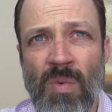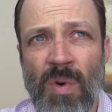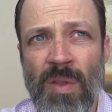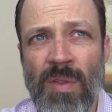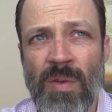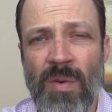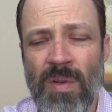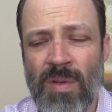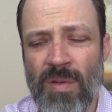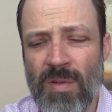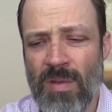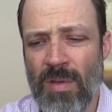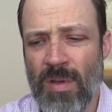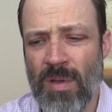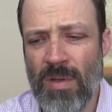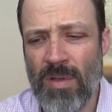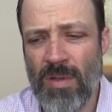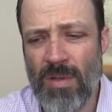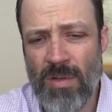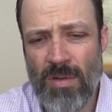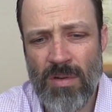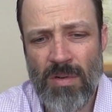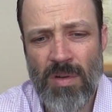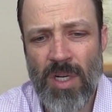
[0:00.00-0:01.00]
whether it's the
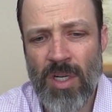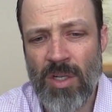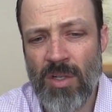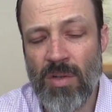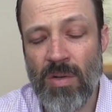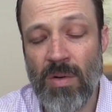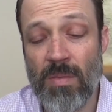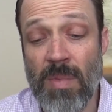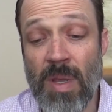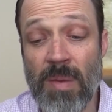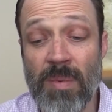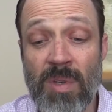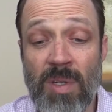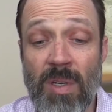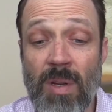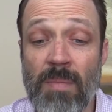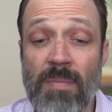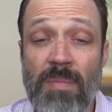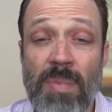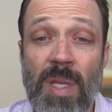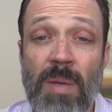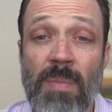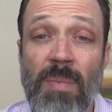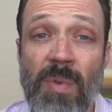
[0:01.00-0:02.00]
constriction or maybe
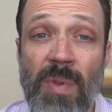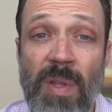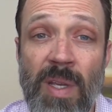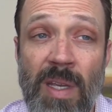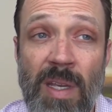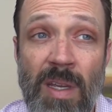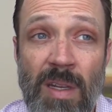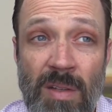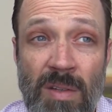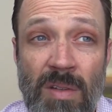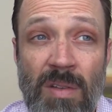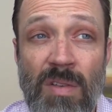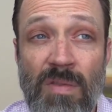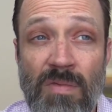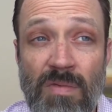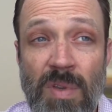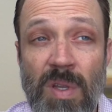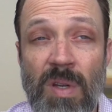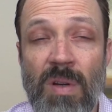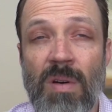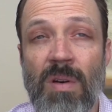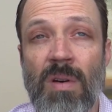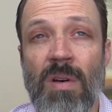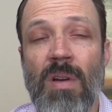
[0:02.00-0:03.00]
some people, they get
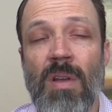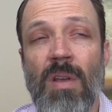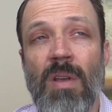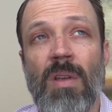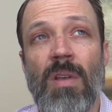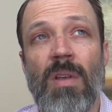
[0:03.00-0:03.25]
severe